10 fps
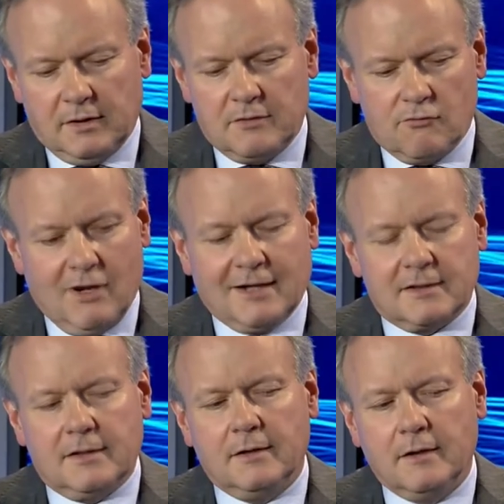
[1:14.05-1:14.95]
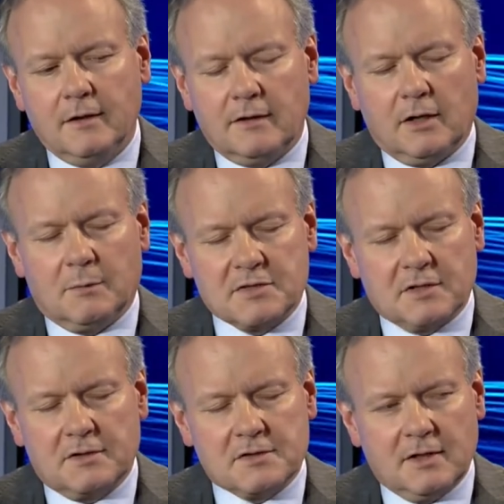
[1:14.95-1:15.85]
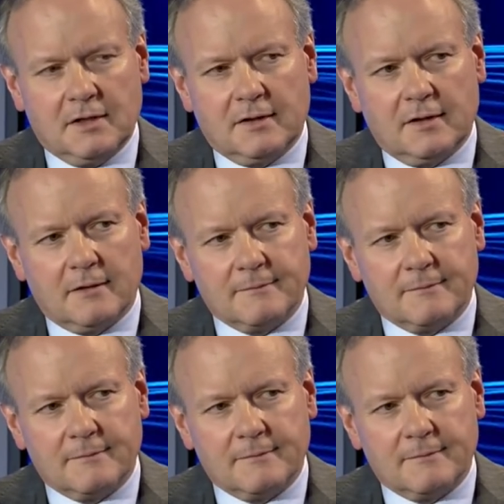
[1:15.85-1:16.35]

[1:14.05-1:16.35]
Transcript: directly to help us understand that.